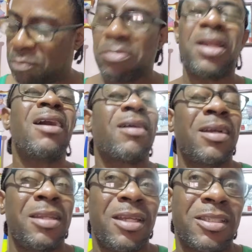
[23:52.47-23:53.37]

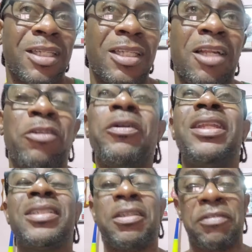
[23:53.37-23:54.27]
Planka Nation
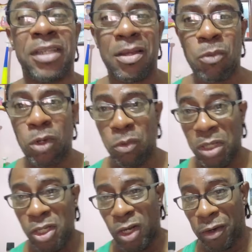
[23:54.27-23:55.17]
already see for them one
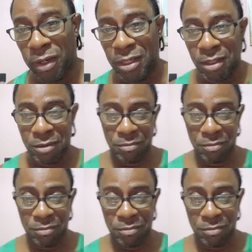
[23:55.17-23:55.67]
with you already.